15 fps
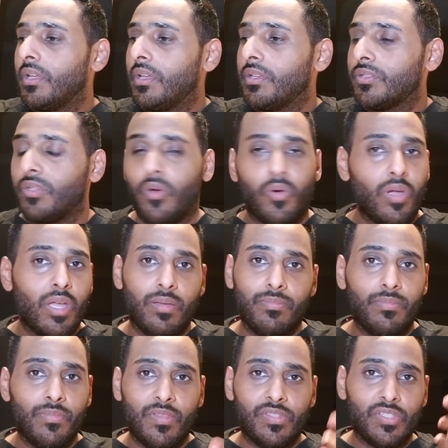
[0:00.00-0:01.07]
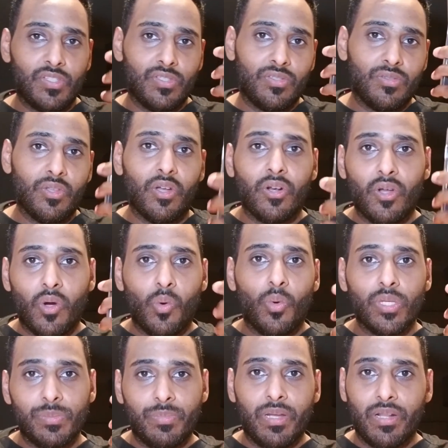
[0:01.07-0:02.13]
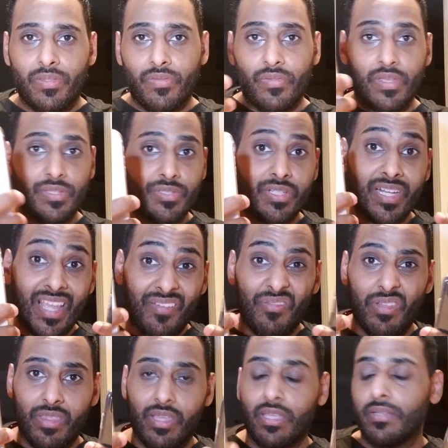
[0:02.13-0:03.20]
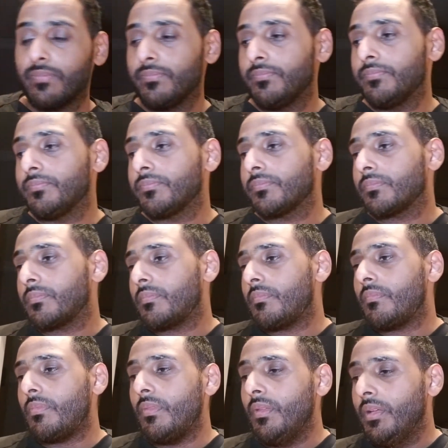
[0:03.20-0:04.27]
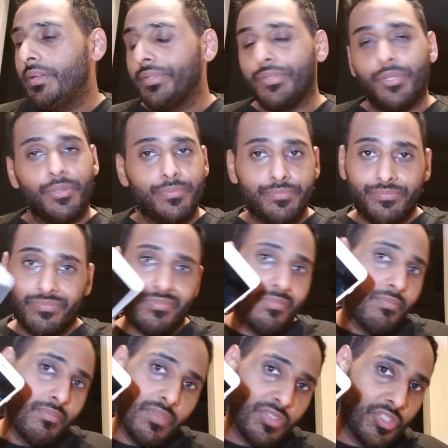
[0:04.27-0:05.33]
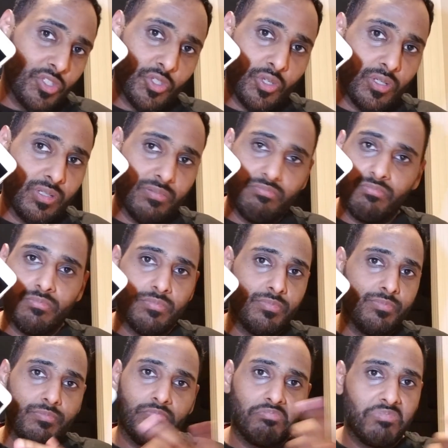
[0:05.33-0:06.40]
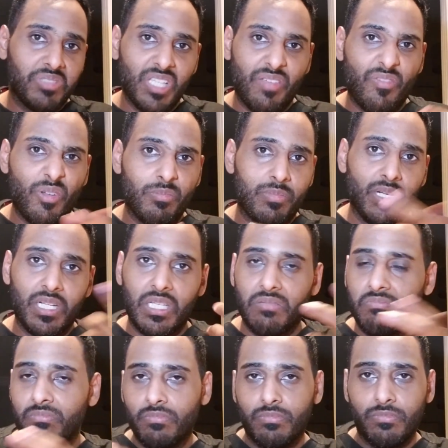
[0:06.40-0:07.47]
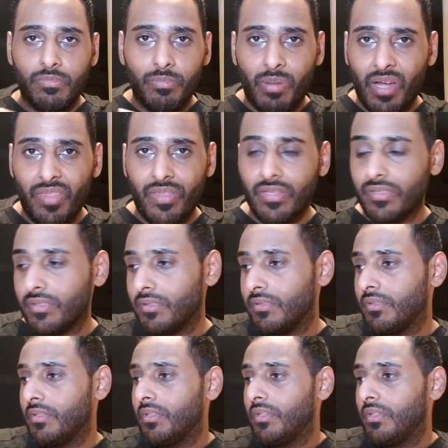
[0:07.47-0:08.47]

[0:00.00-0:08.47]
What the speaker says: So this is not always better than this in everything. So this is good. Save your money, buy this.